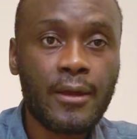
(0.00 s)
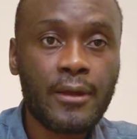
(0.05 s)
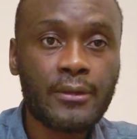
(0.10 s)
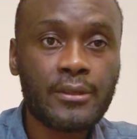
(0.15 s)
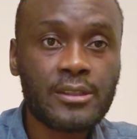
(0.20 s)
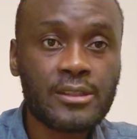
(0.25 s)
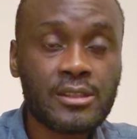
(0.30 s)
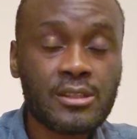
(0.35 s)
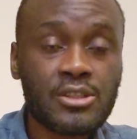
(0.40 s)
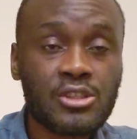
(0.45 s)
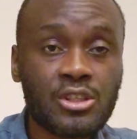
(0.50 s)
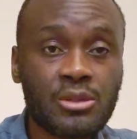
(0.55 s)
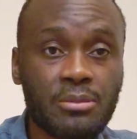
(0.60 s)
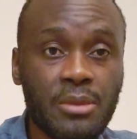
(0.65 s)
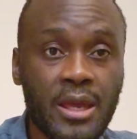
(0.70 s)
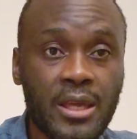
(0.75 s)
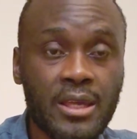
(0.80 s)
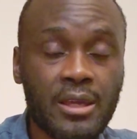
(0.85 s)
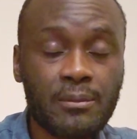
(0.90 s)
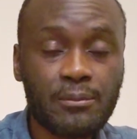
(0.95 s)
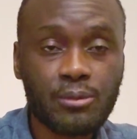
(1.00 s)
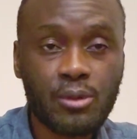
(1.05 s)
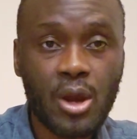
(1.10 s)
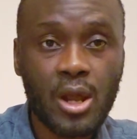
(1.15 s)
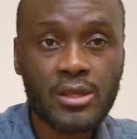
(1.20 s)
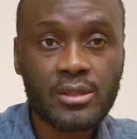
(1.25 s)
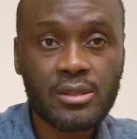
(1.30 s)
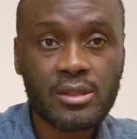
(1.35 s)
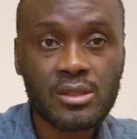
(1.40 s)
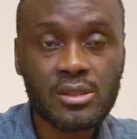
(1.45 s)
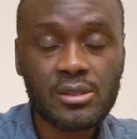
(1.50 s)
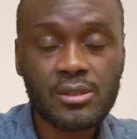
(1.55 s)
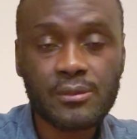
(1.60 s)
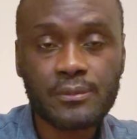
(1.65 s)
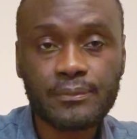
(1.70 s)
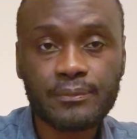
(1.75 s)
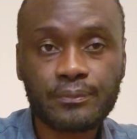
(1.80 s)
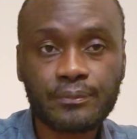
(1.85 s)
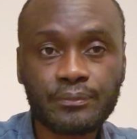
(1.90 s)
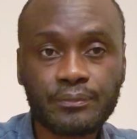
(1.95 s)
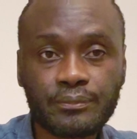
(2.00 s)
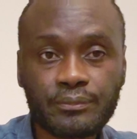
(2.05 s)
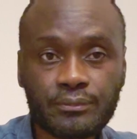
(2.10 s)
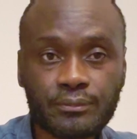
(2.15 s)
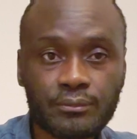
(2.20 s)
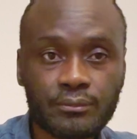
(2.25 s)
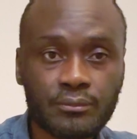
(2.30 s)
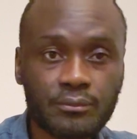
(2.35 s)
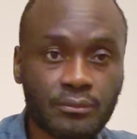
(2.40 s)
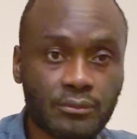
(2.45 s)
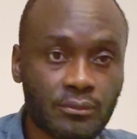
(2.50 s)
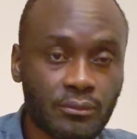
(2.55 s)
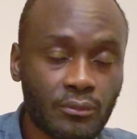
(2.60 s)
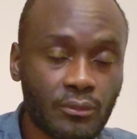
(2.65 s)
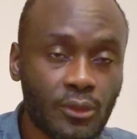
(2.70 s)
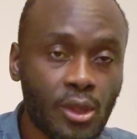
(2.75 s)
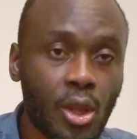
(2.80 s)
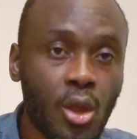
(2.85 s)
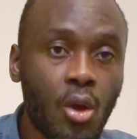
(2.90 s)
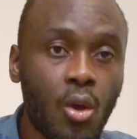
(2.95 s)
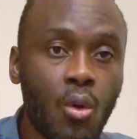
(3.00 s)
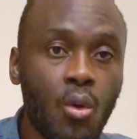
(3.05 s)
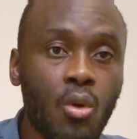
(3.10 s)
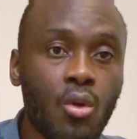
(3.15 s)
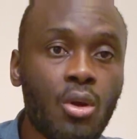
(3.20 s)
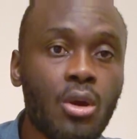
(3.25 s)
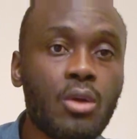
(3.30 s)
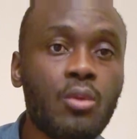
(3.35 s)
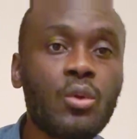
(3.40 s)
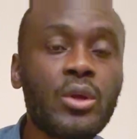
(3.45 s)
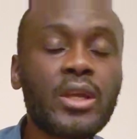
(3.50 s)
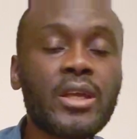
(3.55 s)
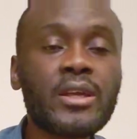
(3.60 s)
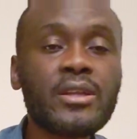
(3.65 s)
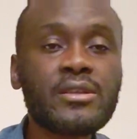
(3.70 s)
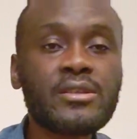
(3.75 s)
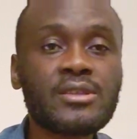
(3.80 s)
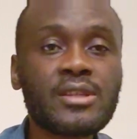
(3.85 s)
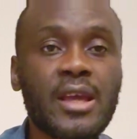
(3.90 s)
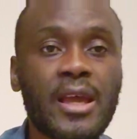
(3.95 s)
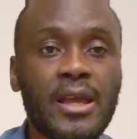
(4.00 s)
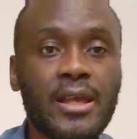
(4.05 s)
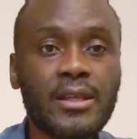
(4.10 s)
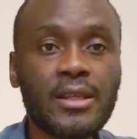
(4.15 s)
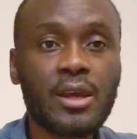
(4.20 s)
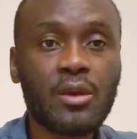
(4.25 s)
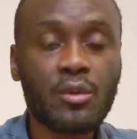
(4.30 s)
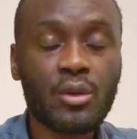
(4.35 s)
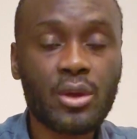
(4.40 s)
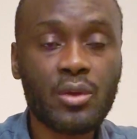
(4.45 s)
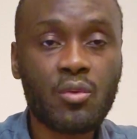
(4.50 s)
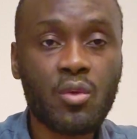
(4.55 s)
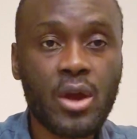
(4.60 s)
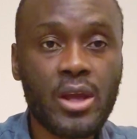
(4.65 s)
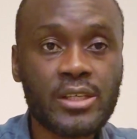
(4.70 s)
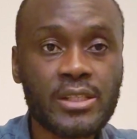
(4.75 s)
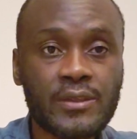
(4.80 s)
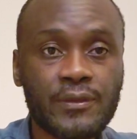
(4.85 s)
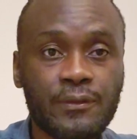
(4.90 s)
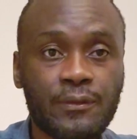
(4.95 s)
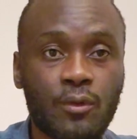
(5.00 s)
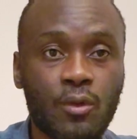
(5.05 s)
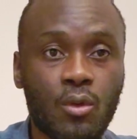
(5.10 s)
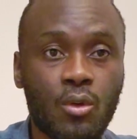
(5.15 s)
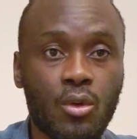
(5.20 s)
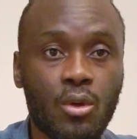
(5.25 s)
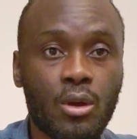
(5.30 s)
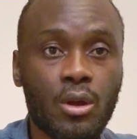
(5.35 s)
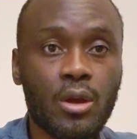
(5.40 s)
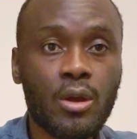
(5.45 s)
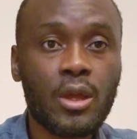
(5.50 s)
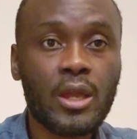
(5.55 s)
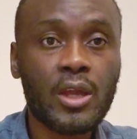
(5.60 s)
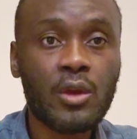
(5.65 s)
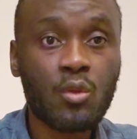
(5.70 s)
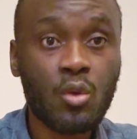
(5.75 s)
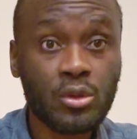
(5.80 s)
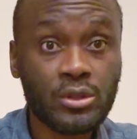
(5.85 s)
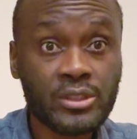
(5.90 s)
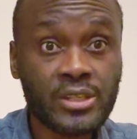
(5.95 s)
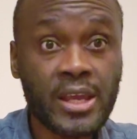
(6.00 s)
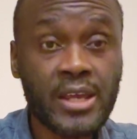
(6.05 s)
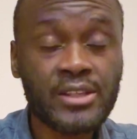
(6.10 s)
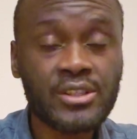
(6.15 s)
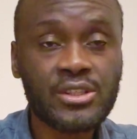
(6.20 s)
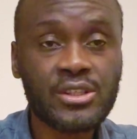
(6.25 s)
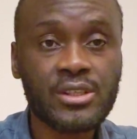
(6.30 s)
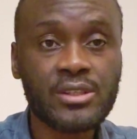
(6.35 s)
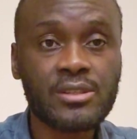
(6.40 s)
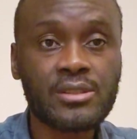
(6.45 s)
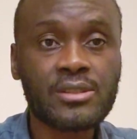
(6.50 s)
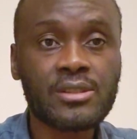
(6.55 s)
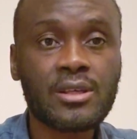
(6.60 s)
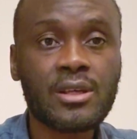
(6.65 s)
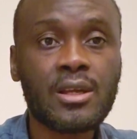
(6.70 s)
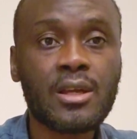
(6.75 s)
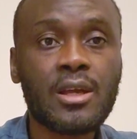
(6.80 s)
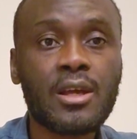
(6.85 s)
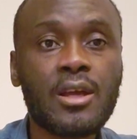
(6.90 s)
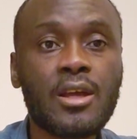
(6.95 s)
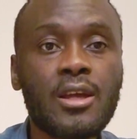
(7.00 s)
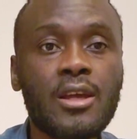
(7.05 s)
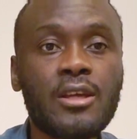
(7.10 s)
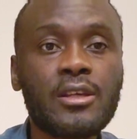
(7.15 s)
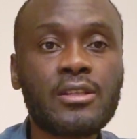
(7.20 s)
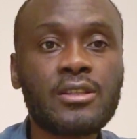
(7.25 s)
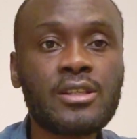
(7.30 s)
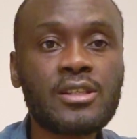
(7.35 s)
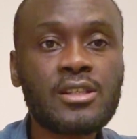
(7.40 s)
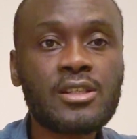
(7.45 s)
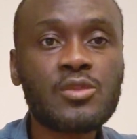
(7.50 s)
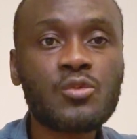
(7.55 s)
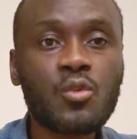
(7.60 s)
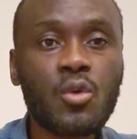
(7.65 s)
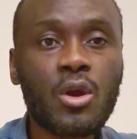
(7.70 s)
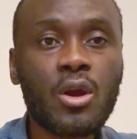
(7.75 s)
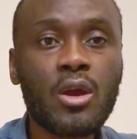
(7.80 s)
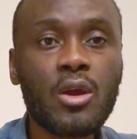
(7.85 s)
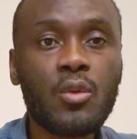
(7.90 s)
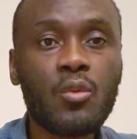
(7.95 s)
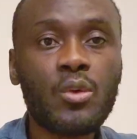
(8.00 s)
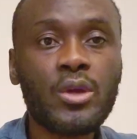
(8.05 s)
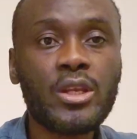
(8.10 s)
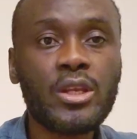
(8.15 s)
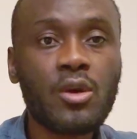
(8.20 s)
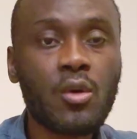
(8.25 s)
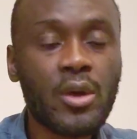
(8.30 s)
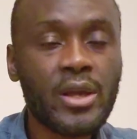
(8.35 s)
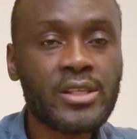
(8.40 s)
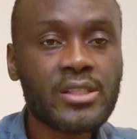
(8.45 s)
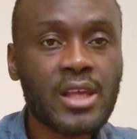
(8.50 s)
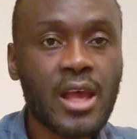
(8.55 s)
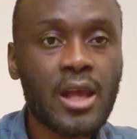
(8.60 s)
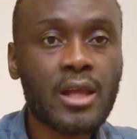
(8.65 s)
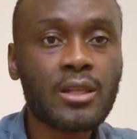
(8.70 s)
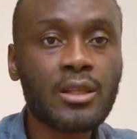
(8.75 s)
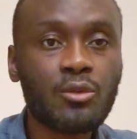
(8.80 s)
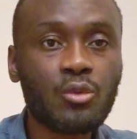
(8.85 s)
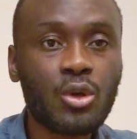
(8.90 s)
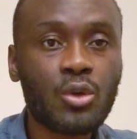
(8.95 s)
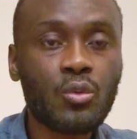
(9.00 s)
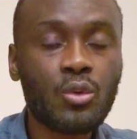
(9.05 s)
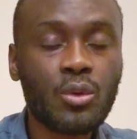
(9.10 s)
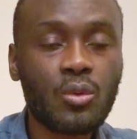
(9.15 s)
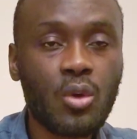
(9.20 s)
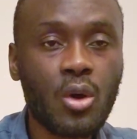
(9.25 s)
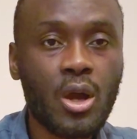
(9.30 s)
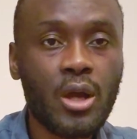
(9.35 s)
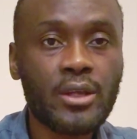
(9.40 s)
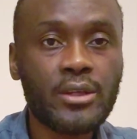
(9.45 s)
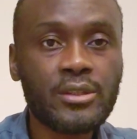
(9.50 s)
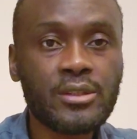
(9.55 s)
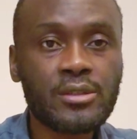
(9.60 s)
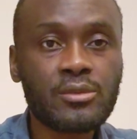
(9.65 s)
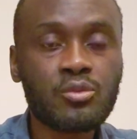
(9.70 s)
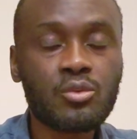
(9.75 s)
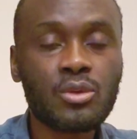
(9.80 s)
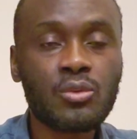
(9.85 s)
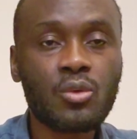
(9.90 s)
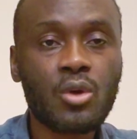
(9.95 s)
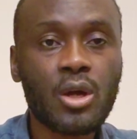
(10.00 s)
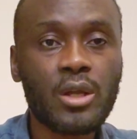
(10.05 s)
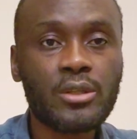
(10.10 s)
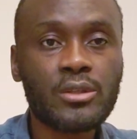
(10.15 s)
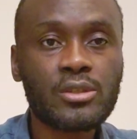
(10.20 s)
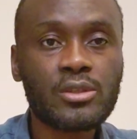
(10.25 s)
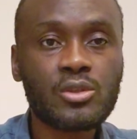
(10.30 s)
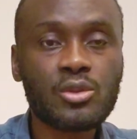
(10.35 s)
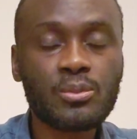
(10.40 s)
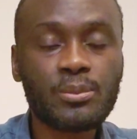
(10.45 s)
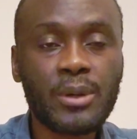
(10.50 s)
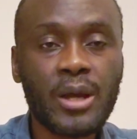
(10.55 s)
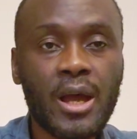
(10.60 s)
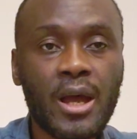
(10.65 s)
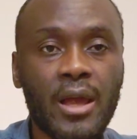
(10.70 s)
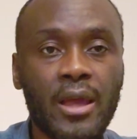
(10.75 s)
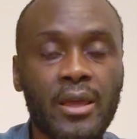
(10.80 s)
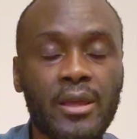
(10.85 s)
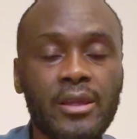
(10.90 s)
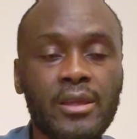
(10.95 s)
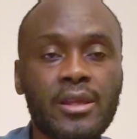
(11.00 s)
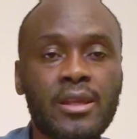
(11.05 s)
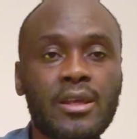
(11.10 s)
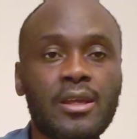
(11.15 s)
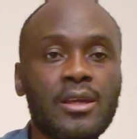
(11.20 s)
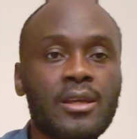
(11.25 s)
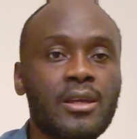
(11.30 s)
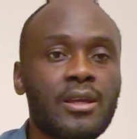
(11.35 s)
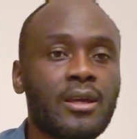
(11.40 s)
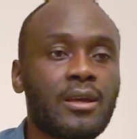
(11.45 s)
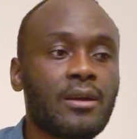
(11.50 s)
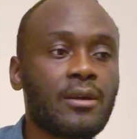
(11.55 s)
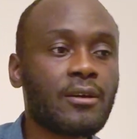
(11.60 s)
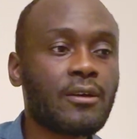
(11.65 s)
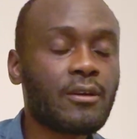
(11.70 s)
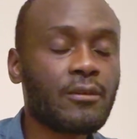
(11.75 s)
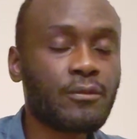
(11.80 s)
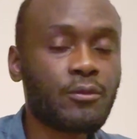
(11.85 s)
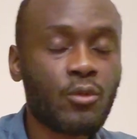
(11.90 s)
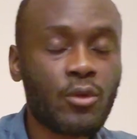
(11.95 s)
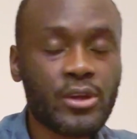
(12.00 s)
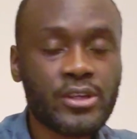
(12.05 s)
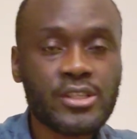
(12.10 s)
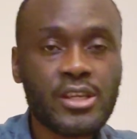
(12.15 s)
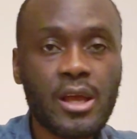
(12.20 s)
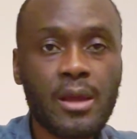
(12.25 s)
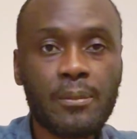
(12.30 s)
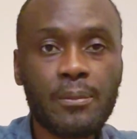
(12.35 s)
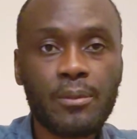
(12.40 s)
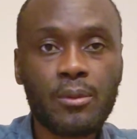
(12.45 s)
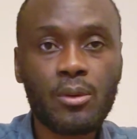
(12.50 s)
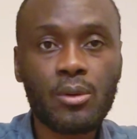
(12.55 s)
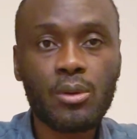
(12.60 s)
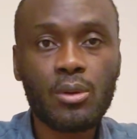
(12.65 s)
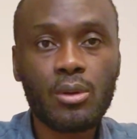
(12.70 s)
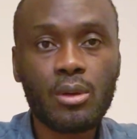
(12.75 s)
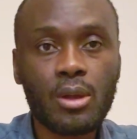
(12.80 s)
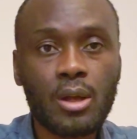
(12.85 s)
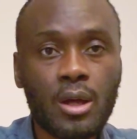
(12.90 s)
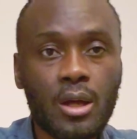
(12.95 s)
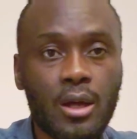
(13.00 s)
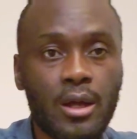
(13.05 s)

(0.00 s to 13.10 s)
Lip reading: decision-making process. Or we can send a request for a quotations. This is where we know exactly what we want. We want to buy, for example,